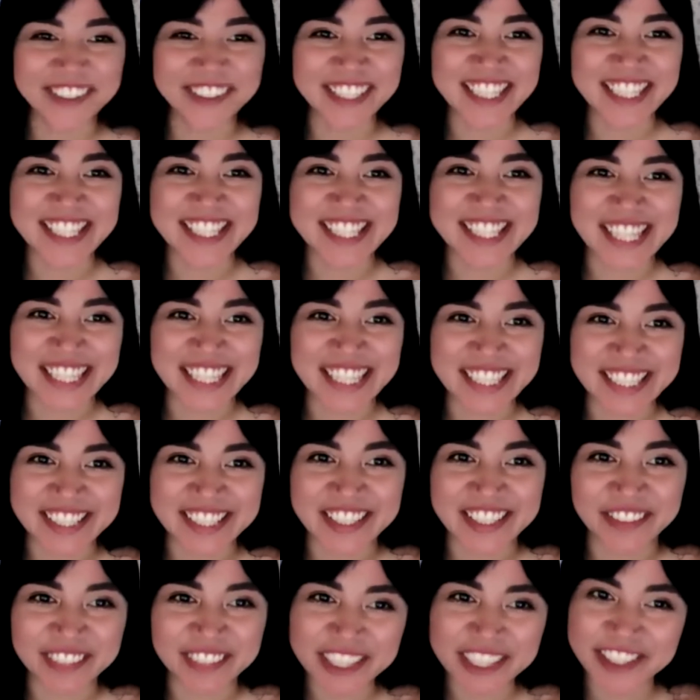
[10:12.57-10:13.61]
exciting,
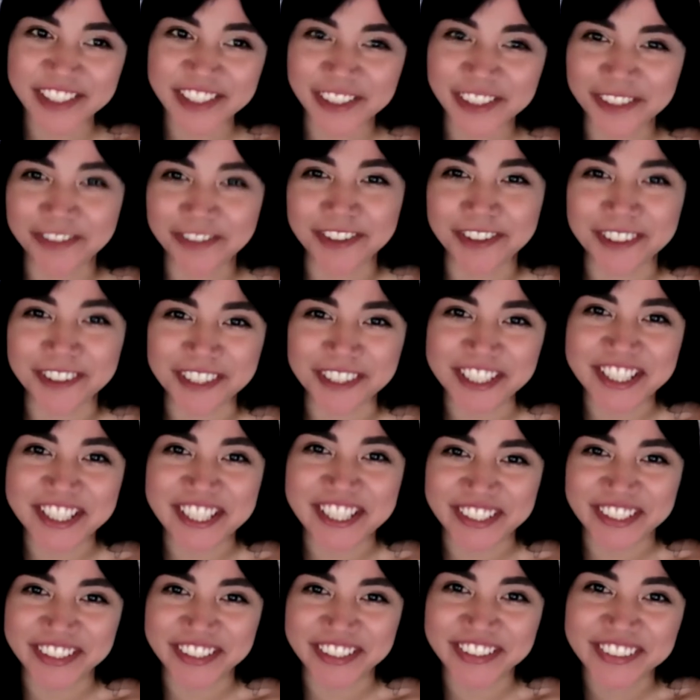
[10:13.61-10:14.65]
something to look forward
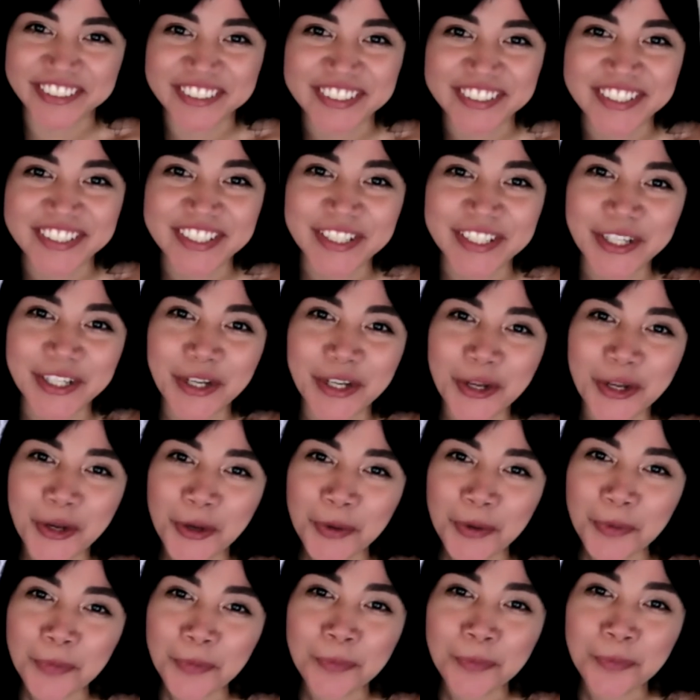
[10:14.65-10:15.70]
to.
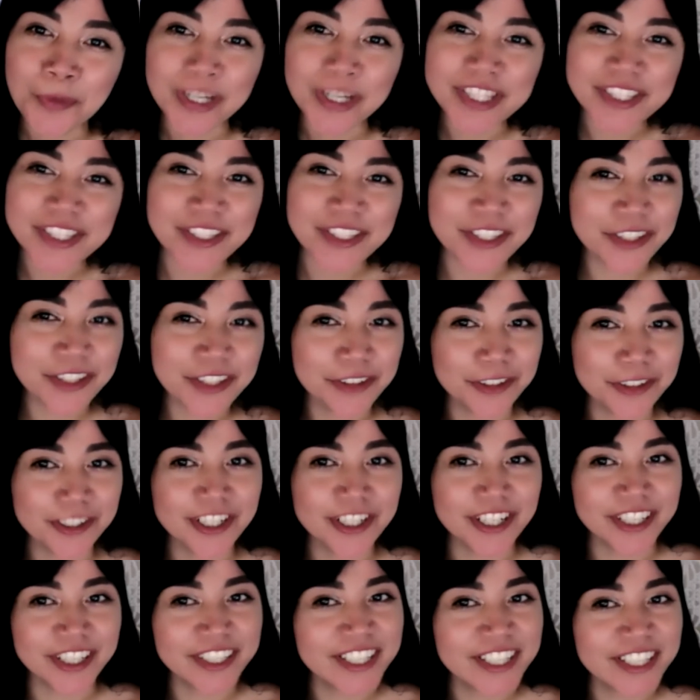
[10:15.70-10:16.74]
What do your
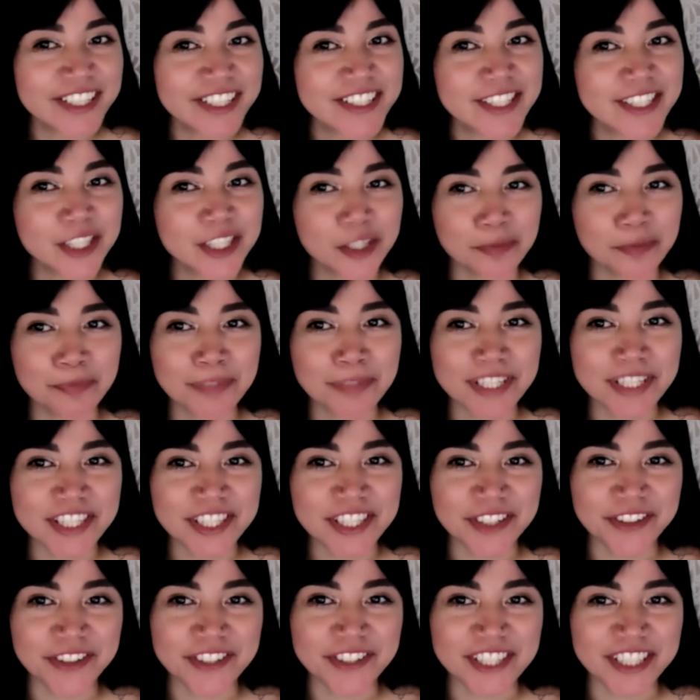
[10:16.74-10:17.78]
youngest
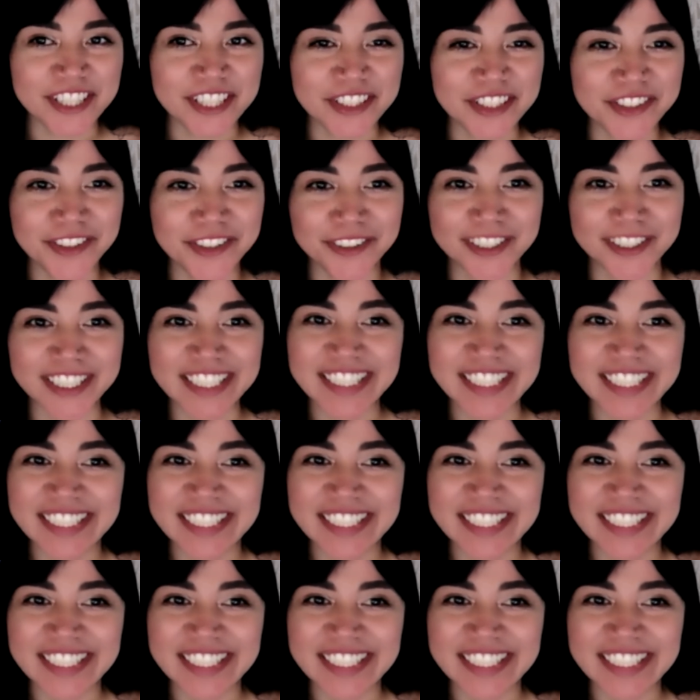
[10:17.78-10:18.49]
visitors enjoy?